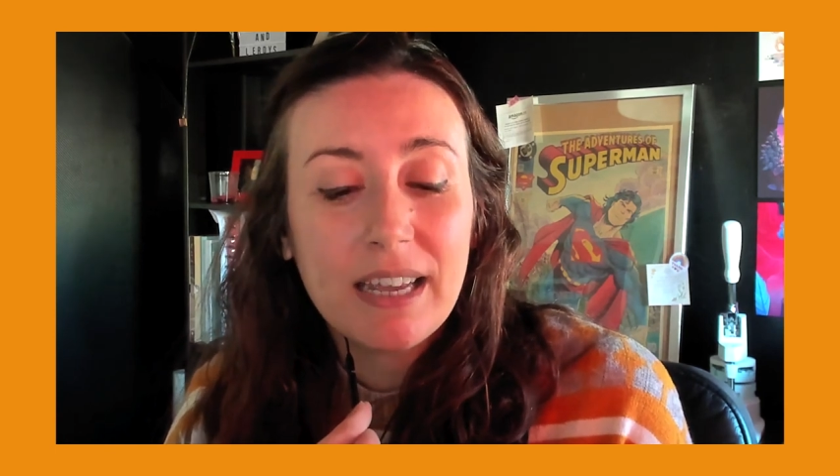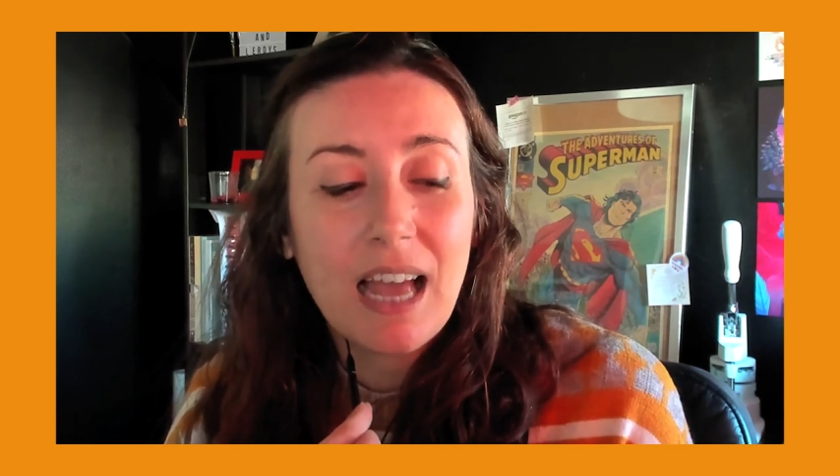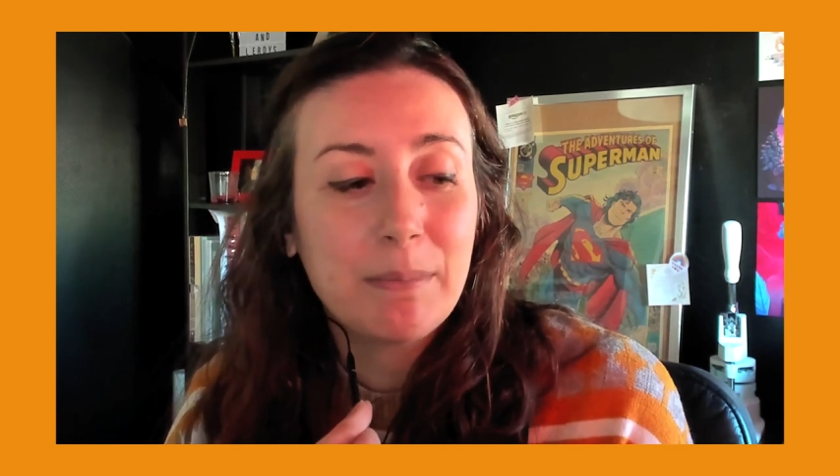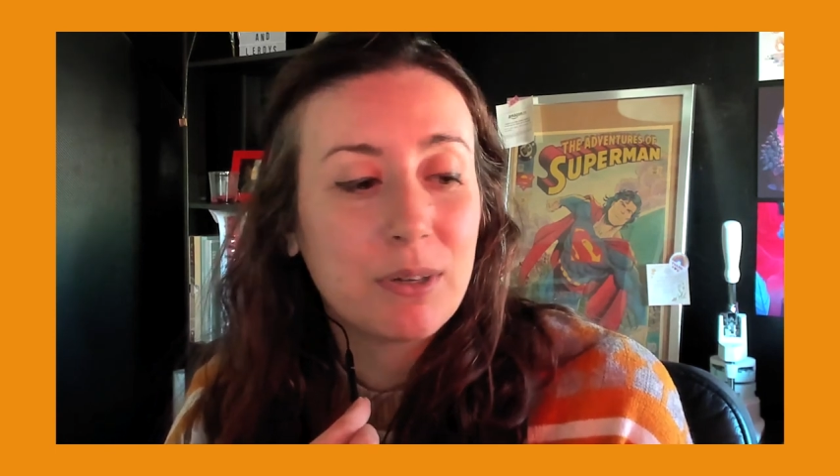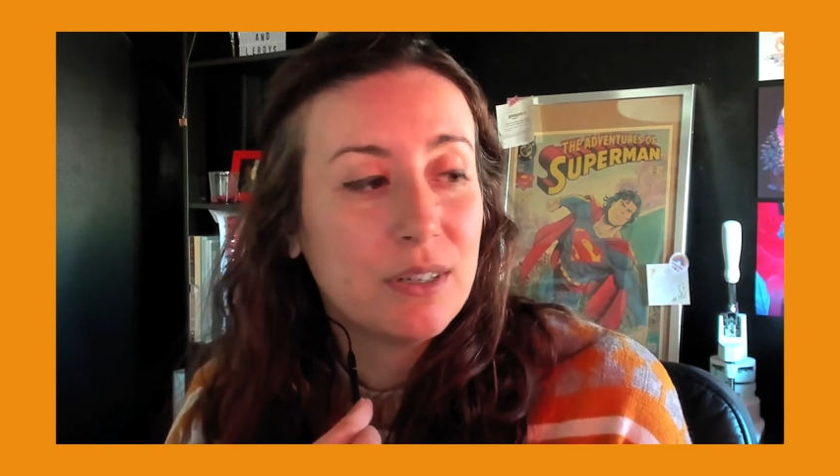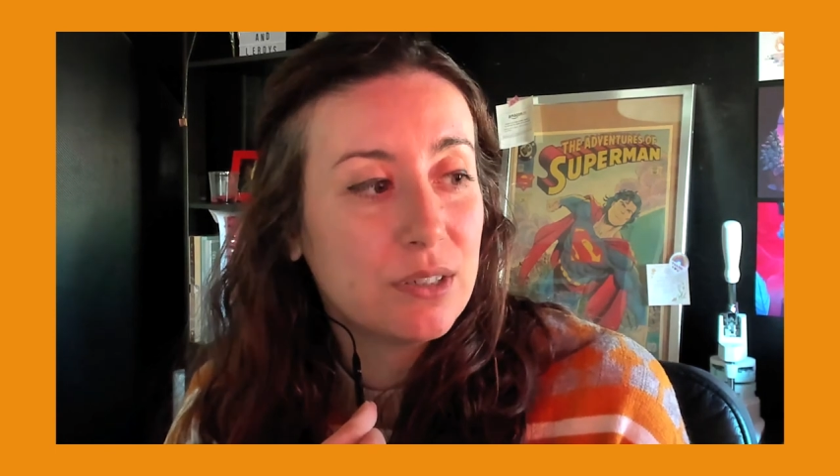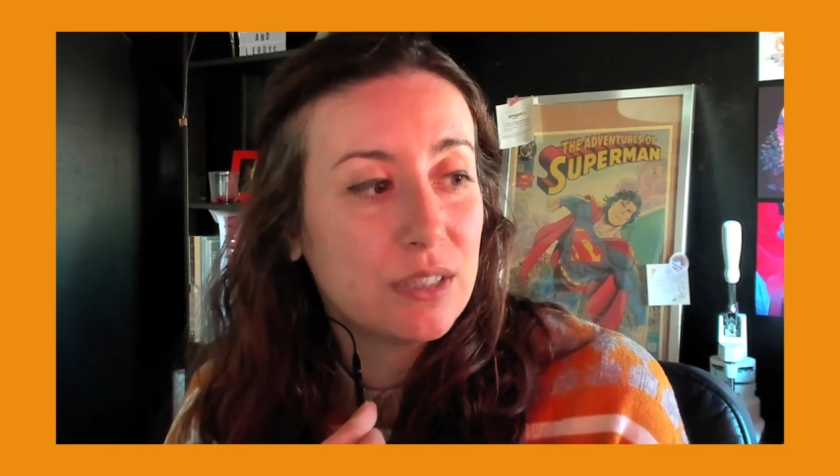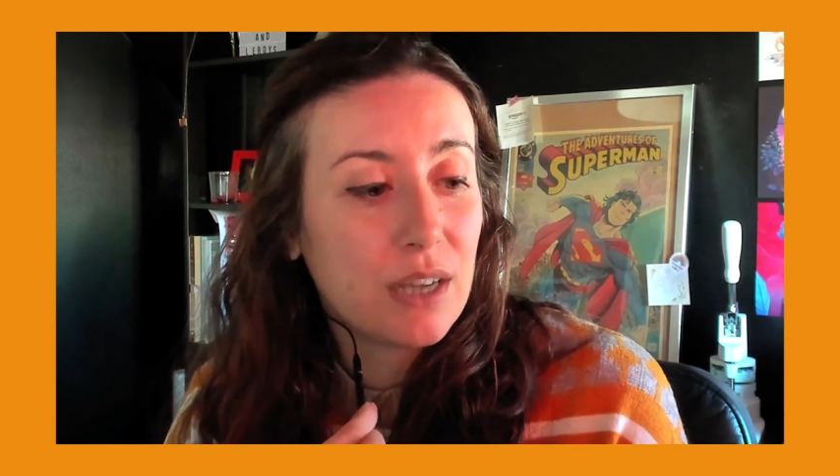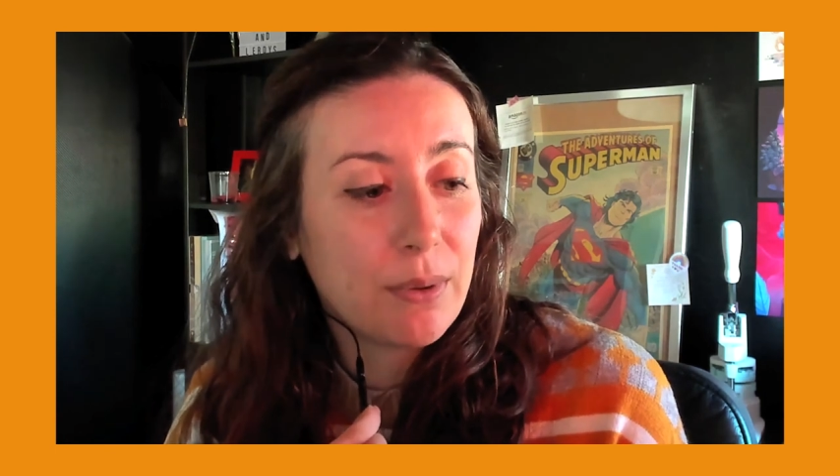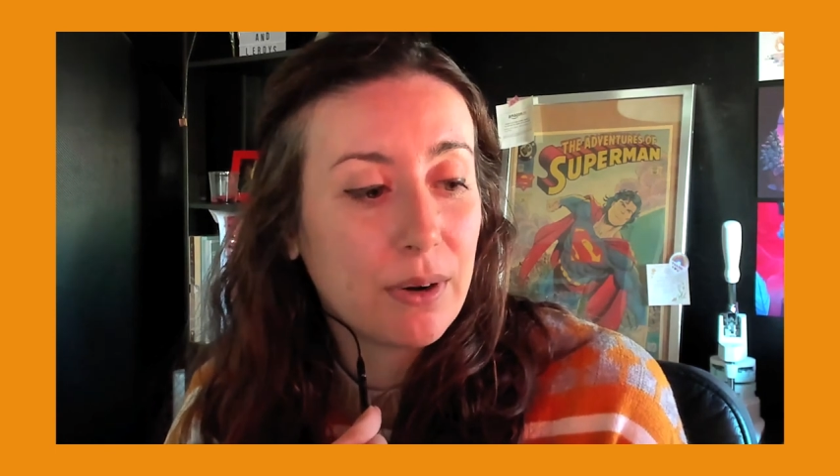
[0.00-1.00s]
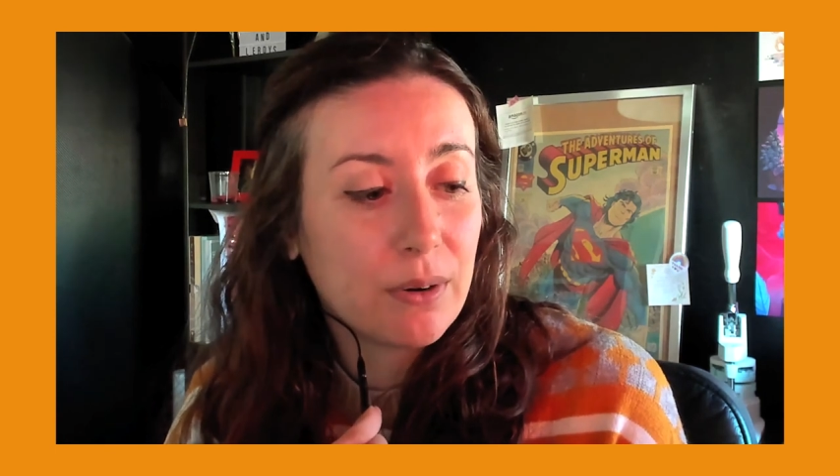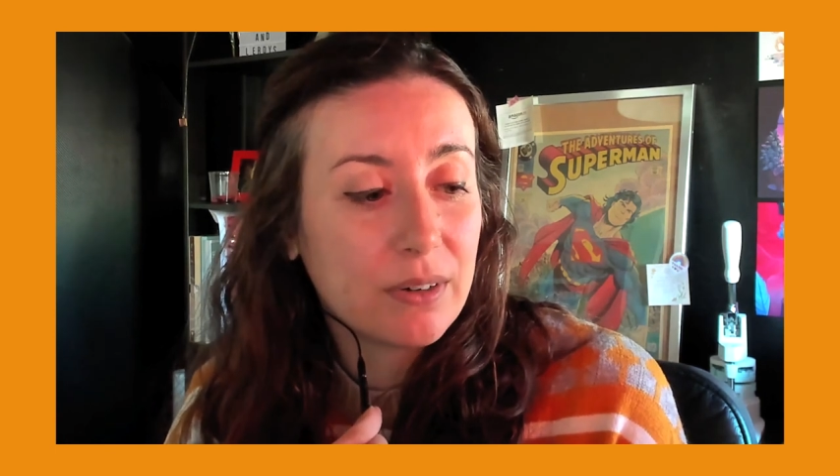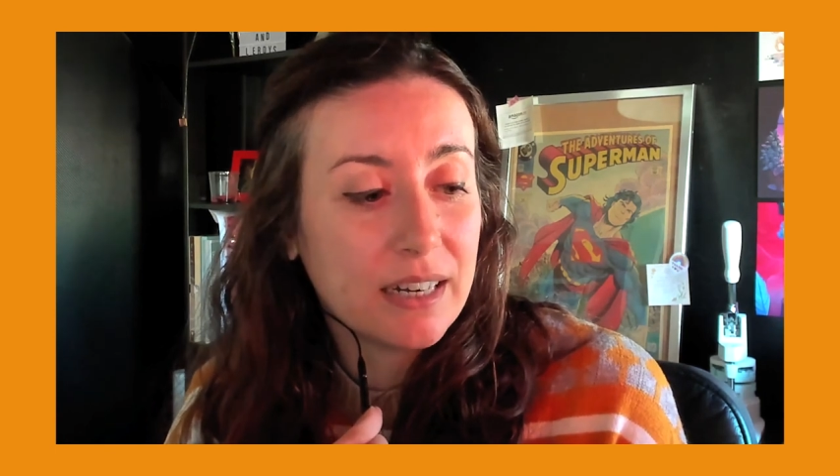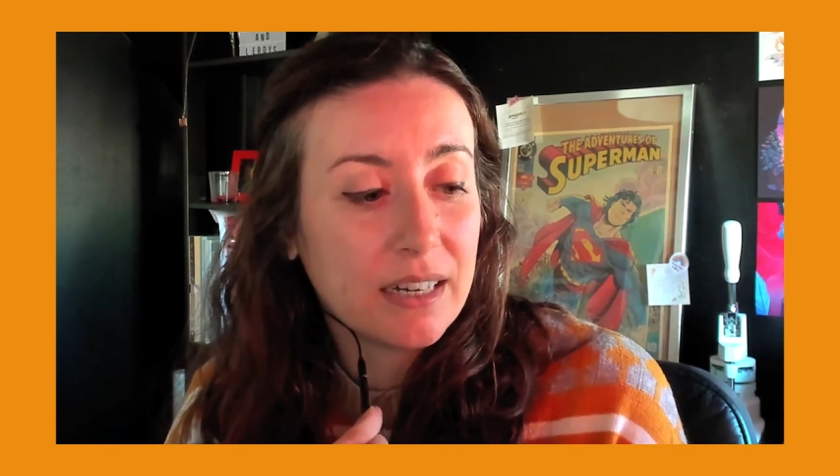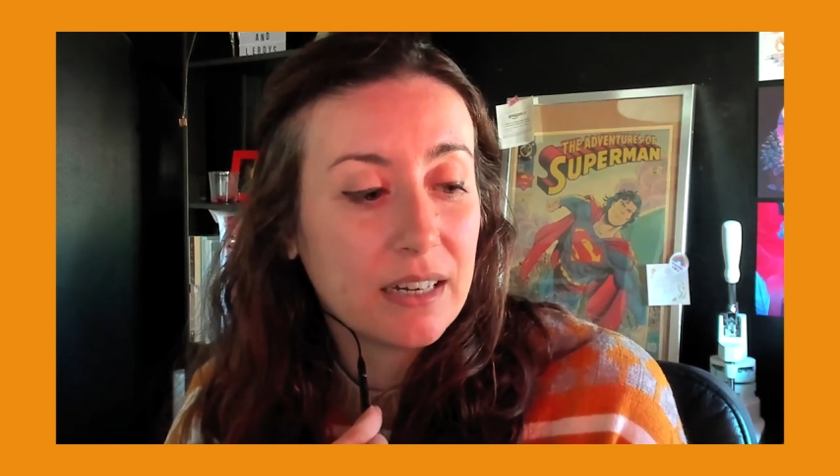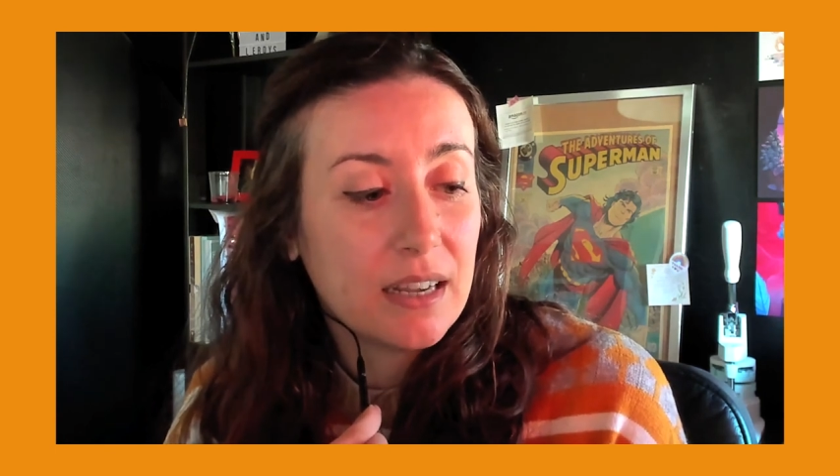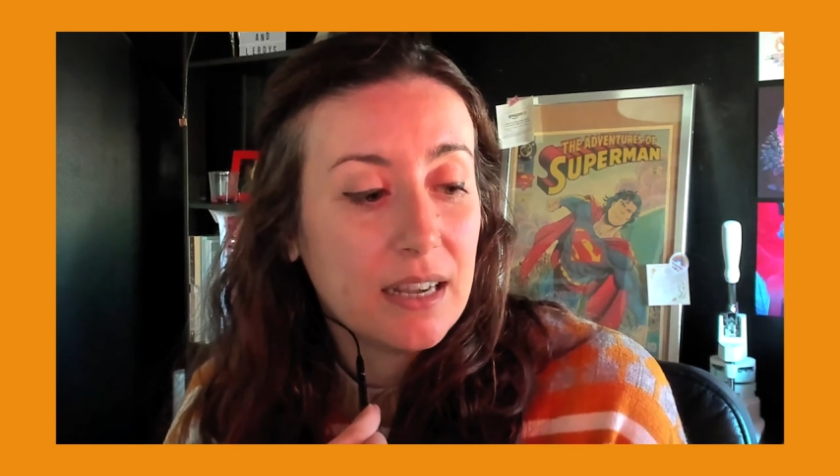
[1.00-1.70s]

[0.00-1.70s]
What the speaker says: I'm going to start recording